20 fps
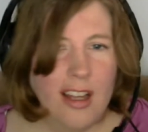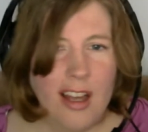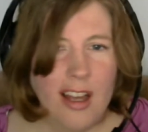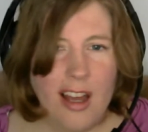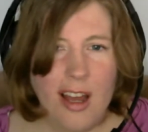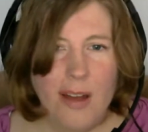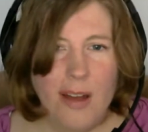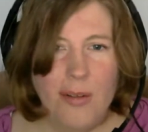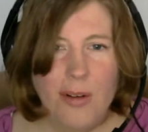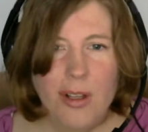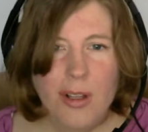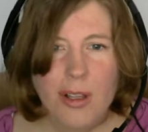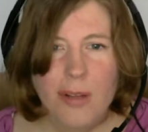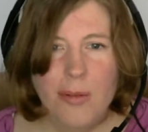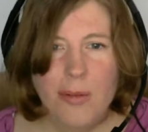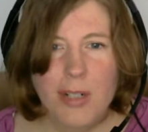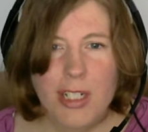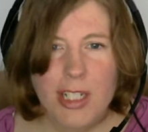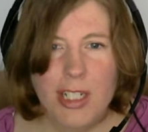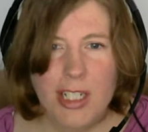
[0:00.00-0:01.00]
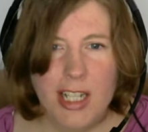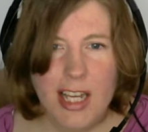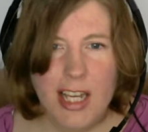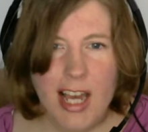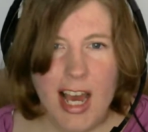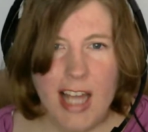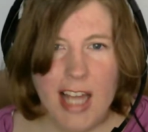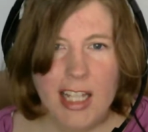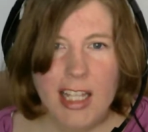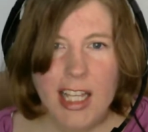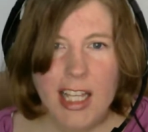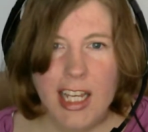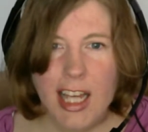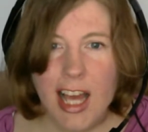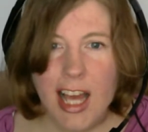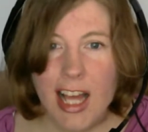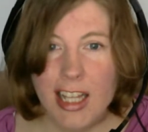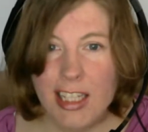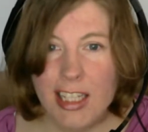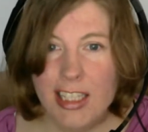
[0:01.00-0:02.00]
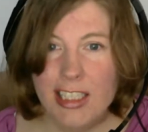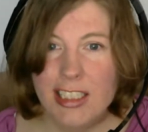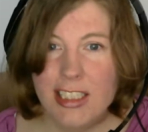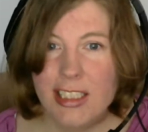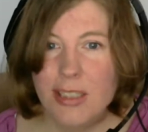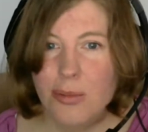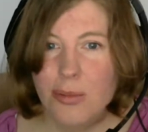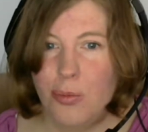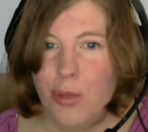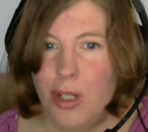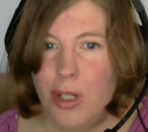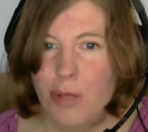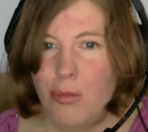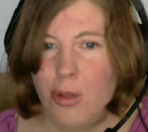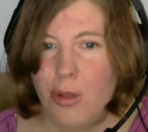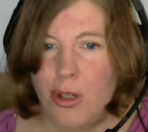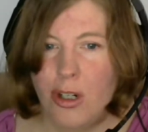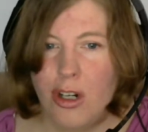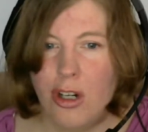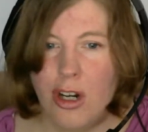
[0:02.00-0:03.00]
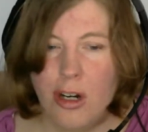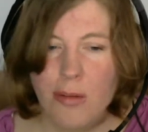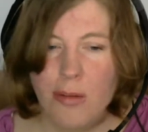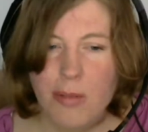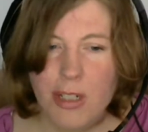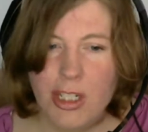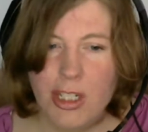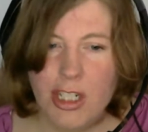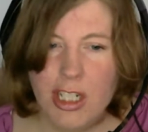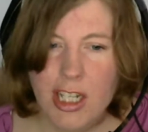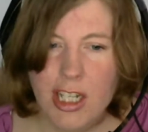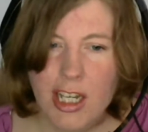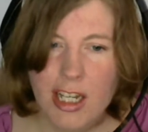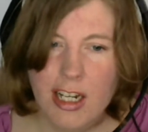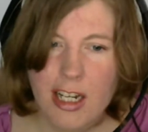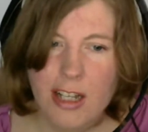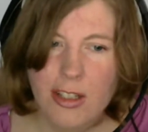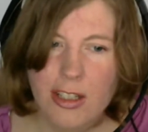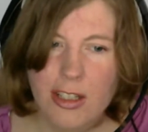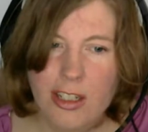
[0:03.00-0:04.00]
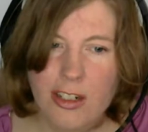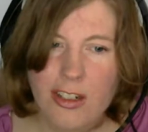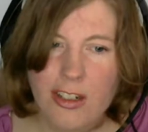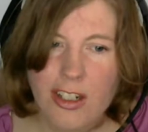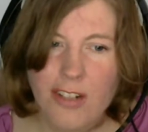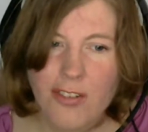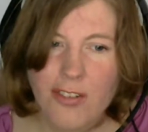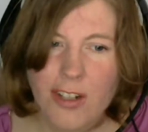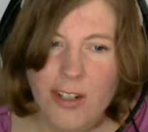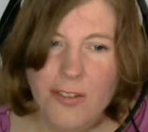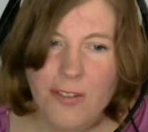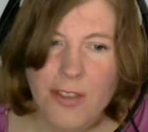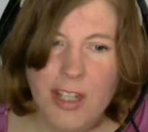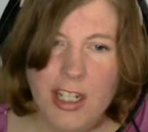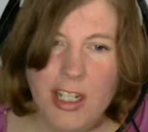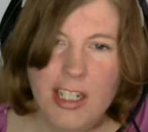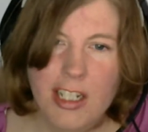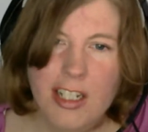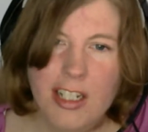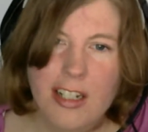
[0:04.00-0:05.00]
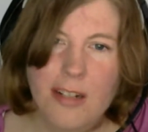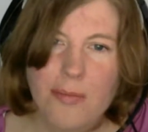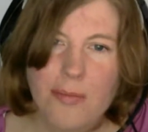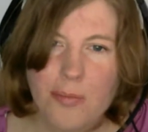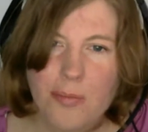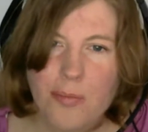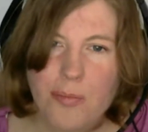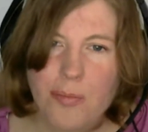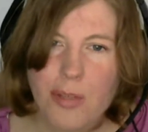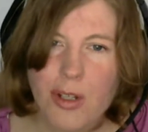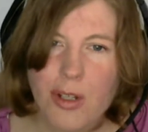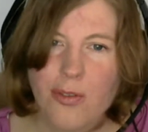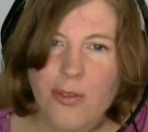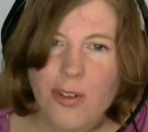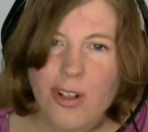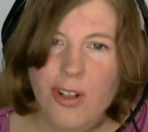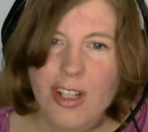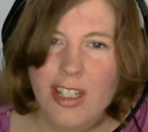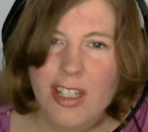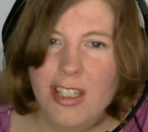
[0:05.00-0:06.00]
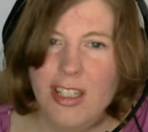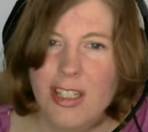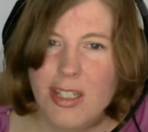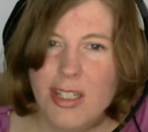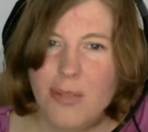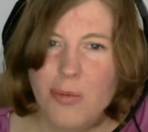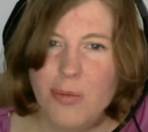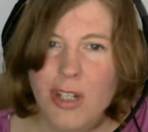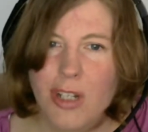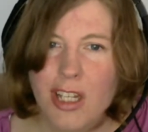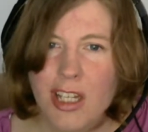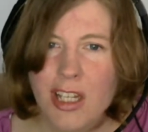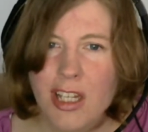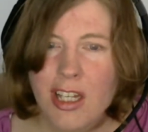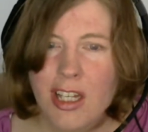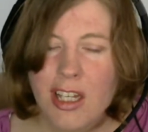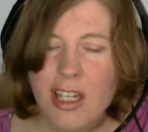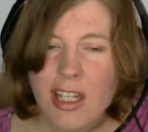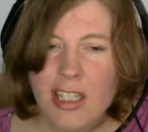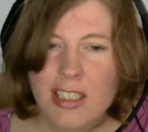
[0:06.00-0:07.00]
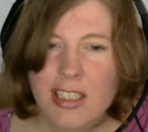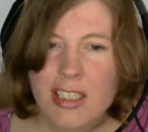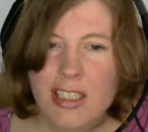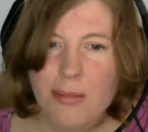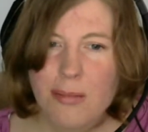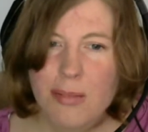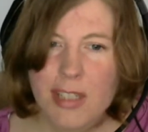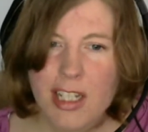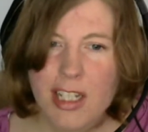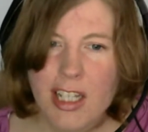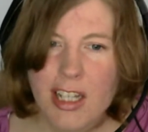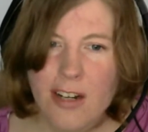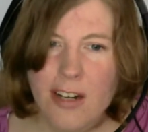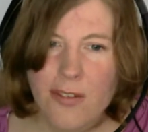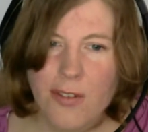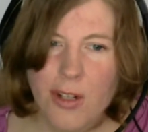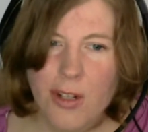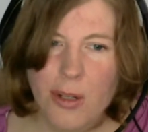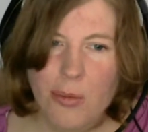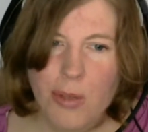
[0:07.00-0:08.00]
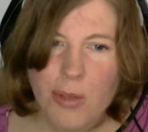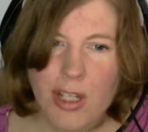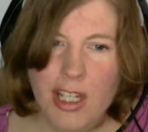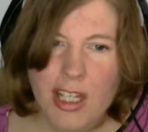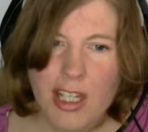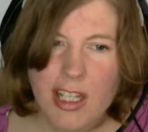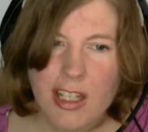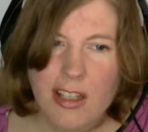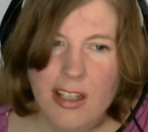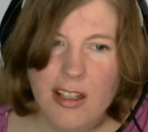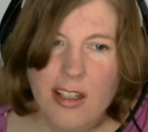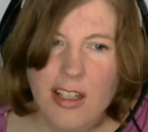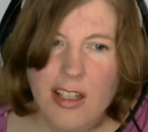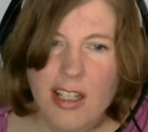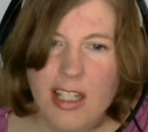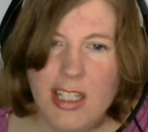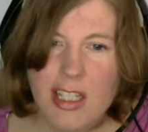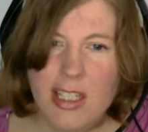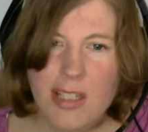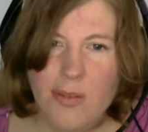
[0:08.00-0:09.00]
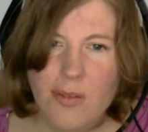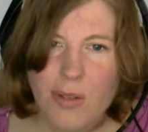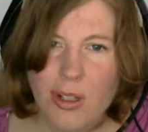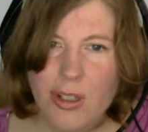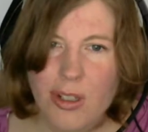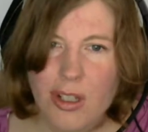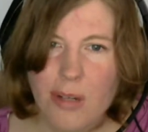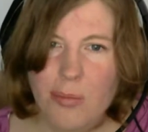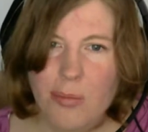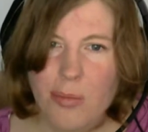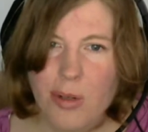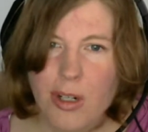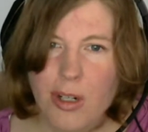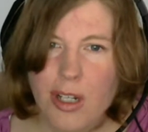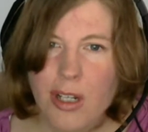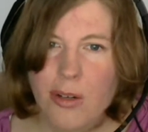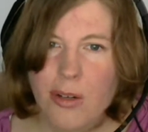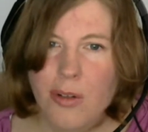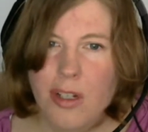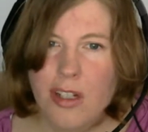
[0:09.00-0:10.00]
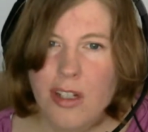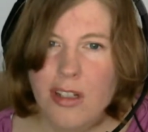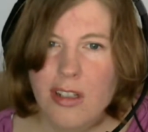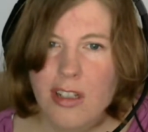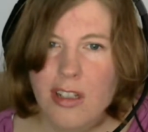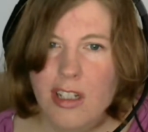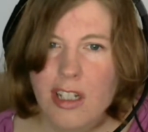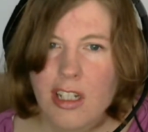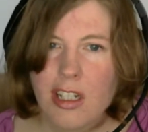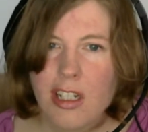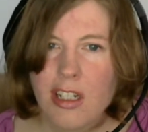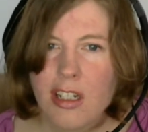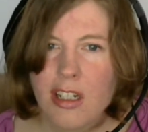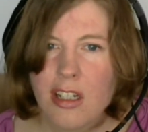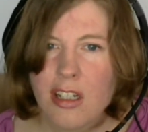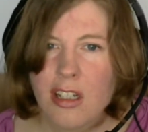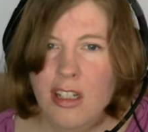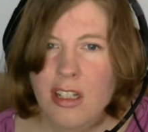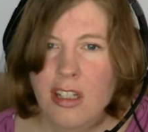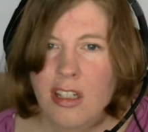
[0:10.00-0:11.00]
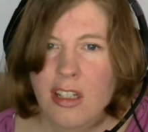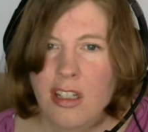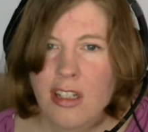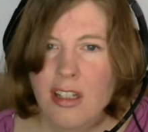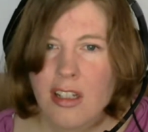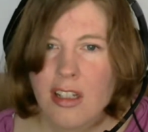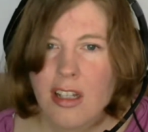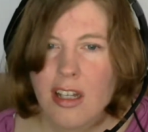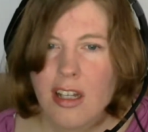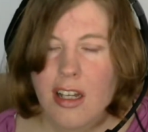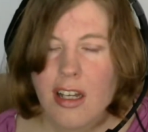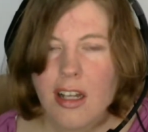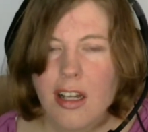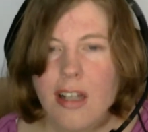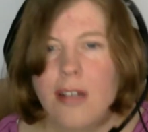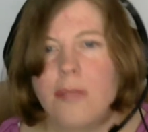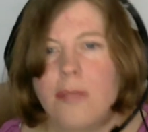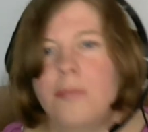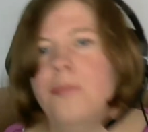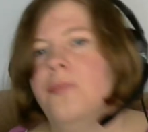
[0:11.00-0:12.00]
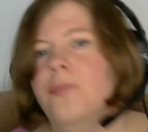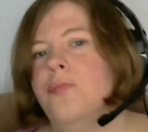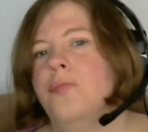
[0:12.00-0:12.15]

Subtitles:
I really wish they had like at least one more garbage can out there, and even if they did, it'd be full at this point. Seems like every week it gets filled up pretty quickly. Um,